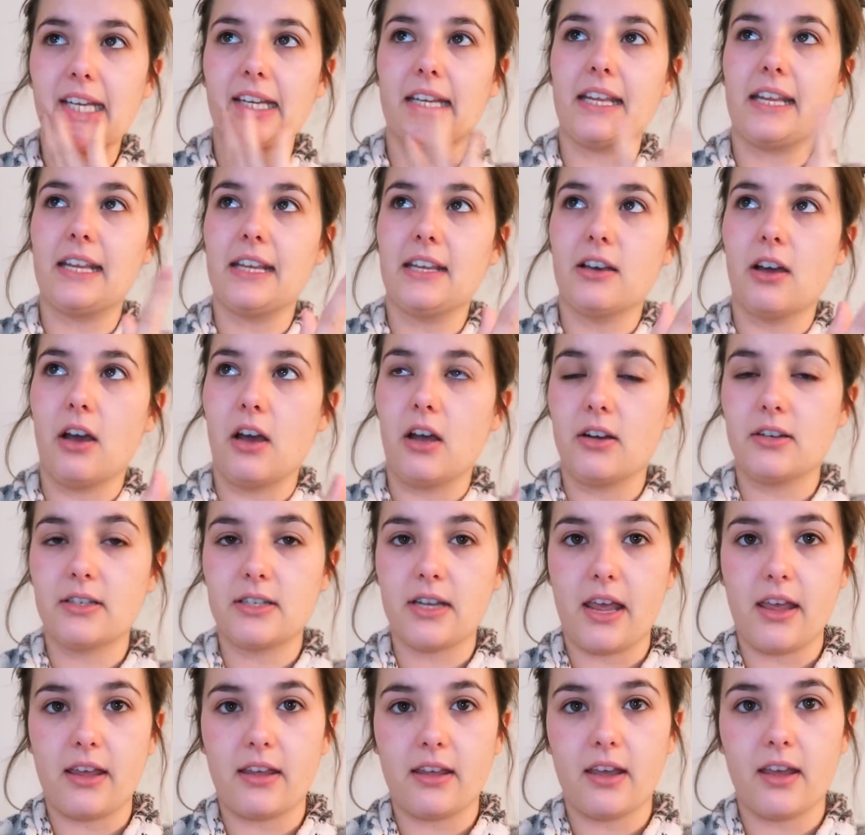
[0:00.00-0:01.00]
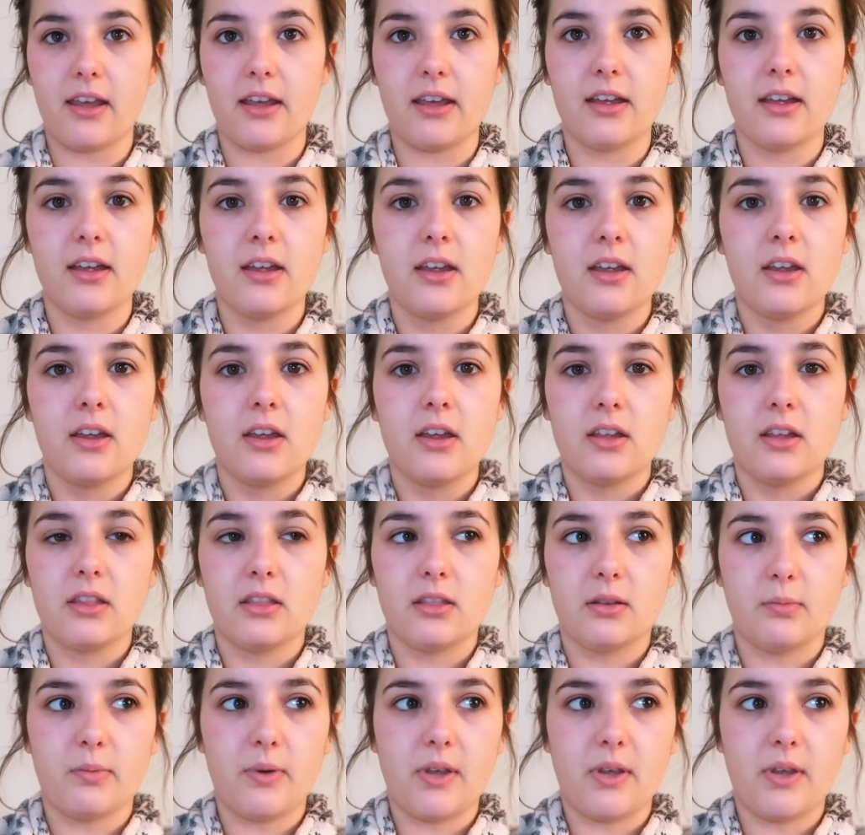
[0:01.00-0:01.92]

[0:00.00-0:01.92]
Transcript: I mean, he can't take it the